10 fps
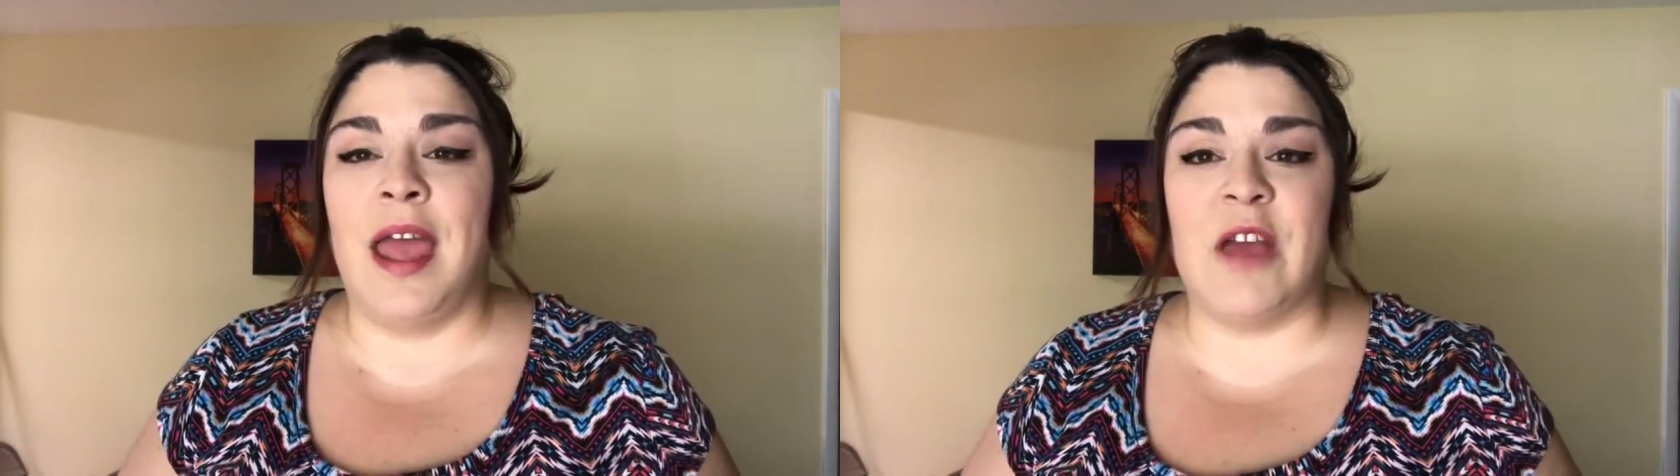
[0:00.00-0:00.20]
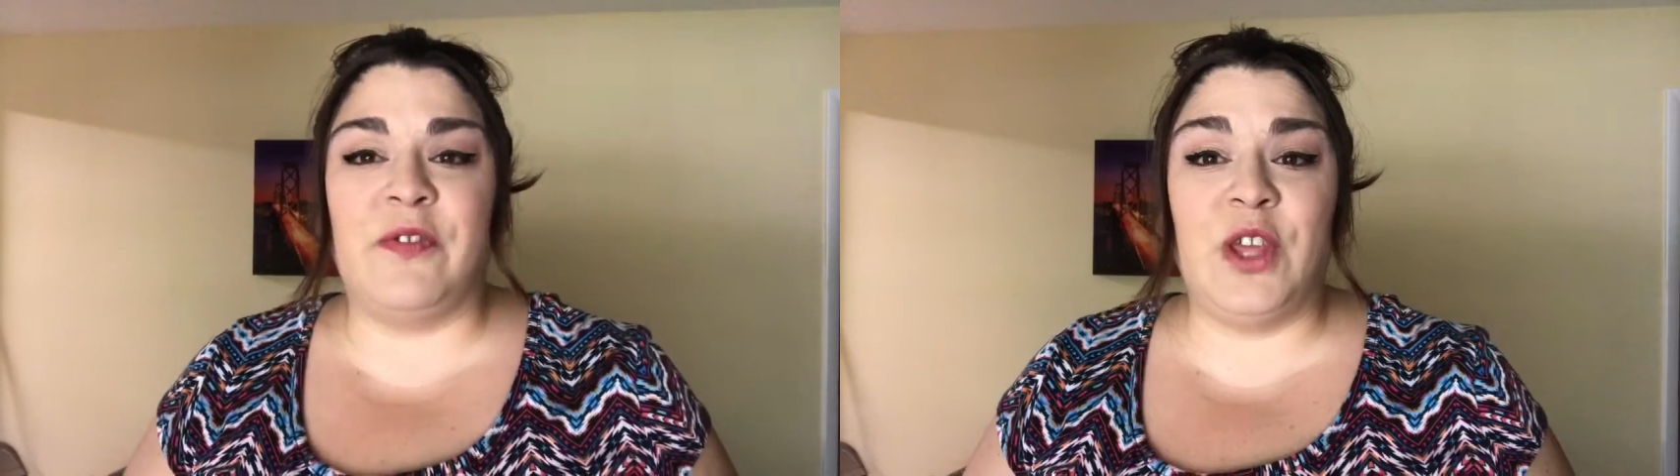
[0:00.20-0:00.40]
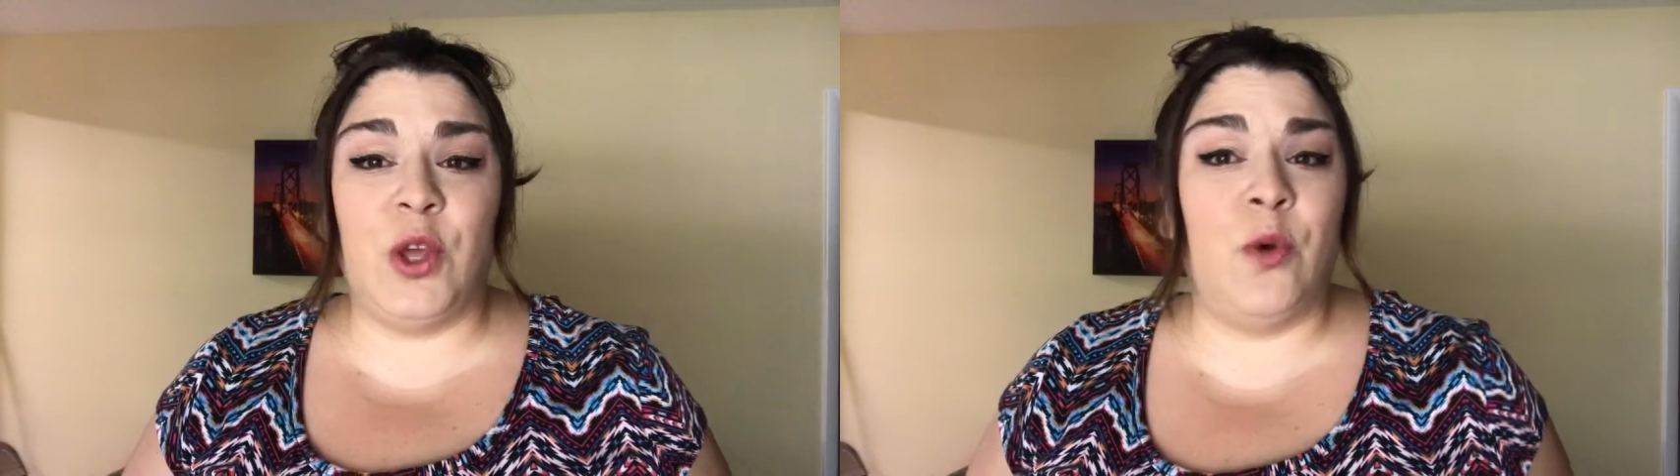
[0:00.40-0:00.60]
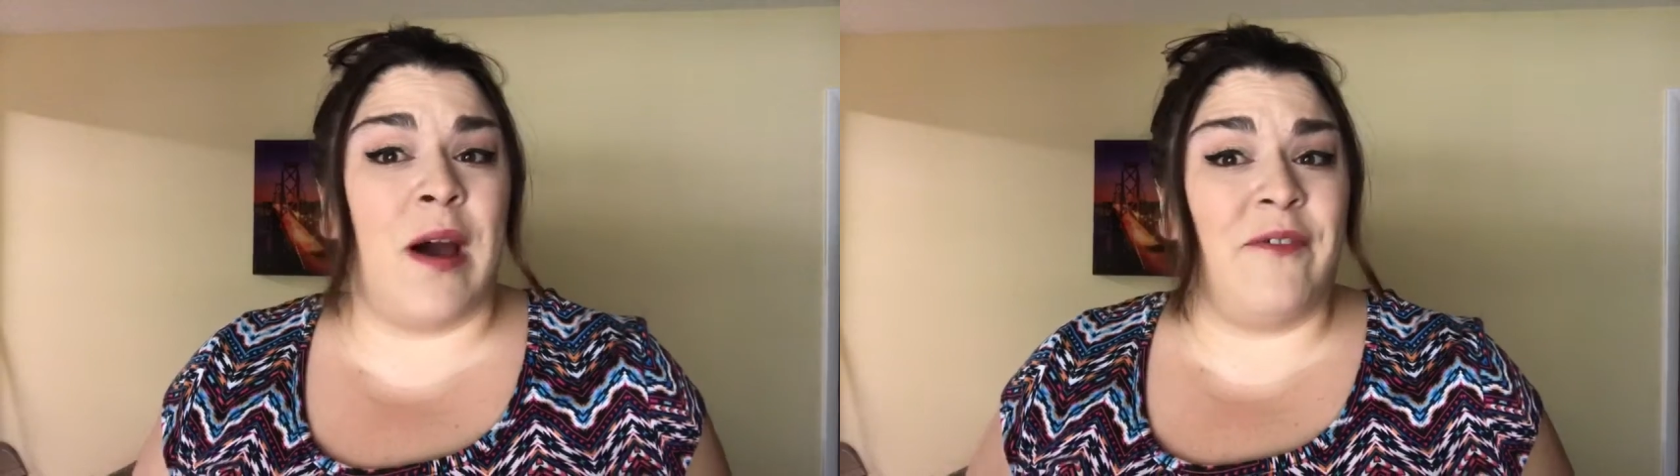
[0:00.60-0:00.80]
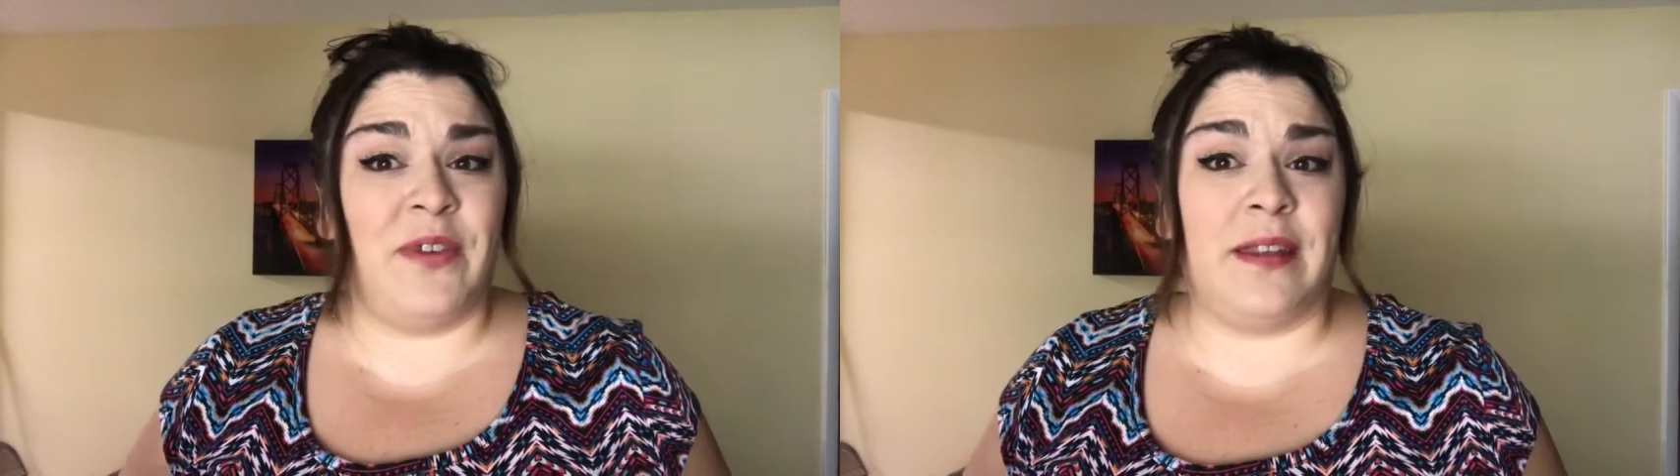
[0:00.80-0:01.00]
If you
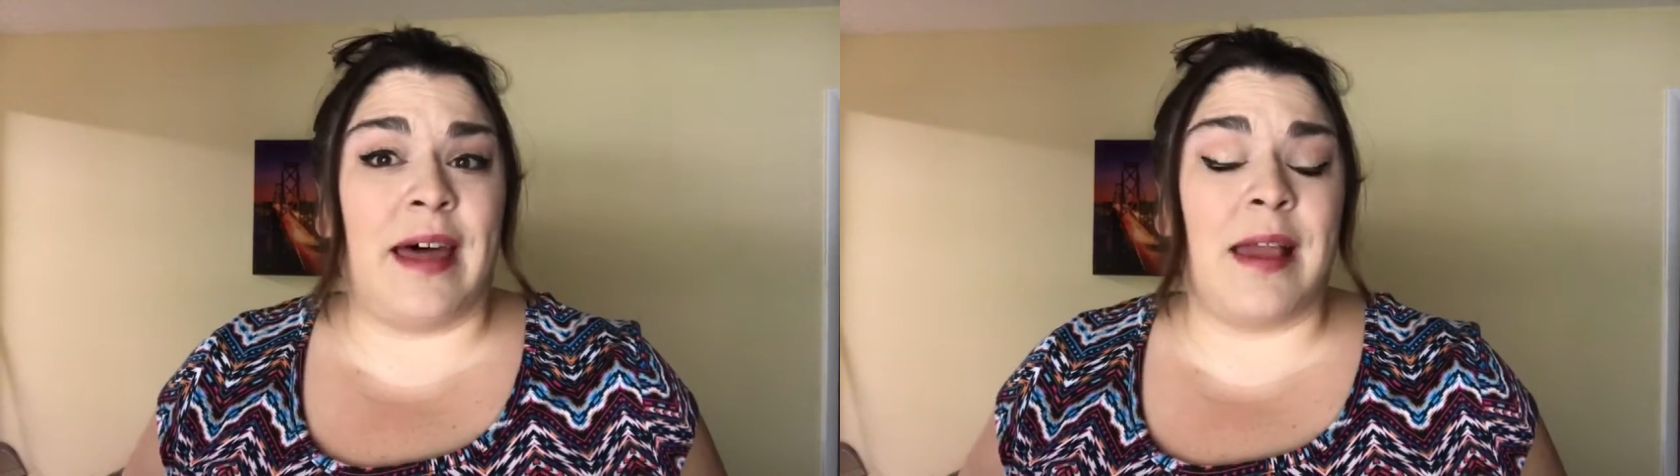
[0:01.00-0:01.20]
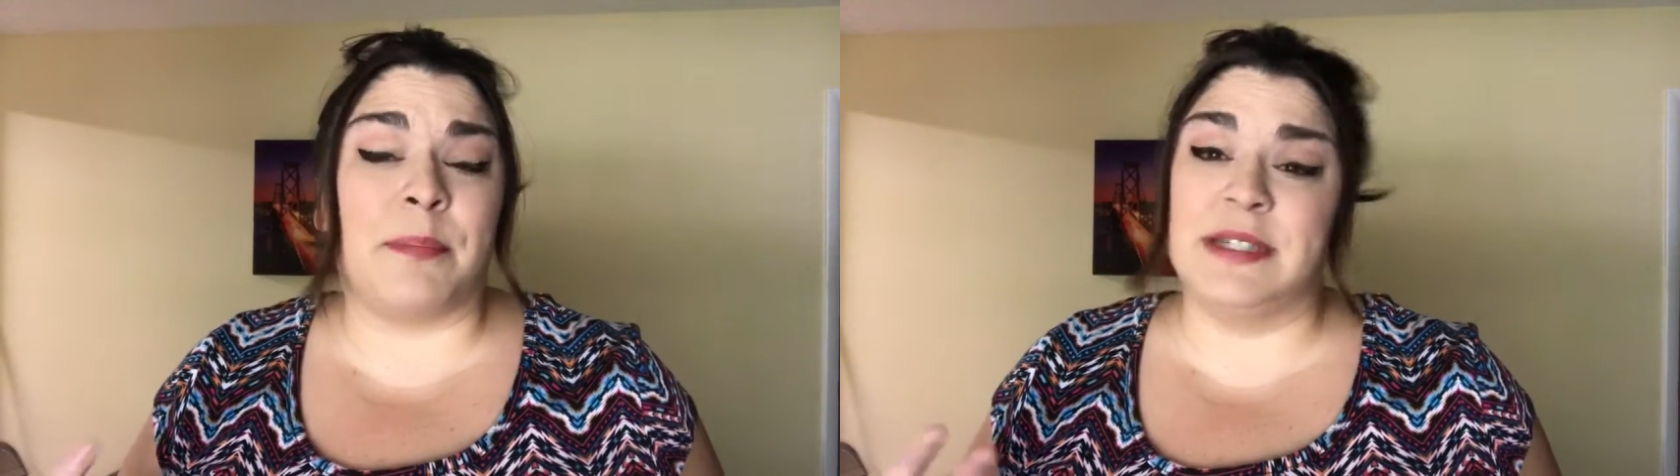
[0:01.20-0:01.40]
feel like